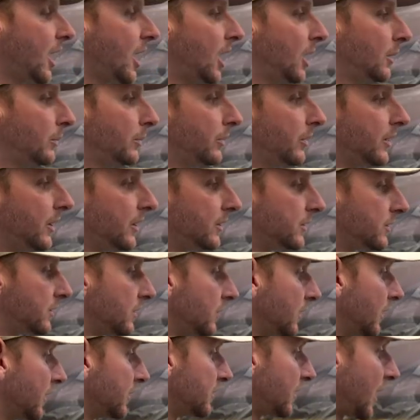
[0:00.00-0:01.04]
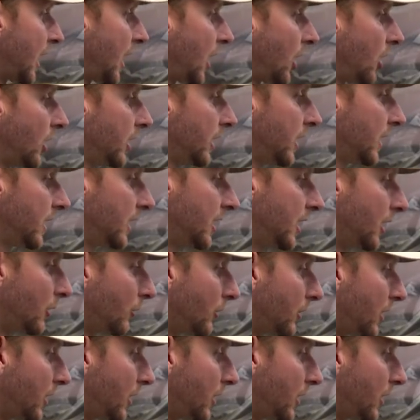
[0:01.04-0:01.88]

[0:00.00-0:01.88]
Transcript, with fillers: up this area here.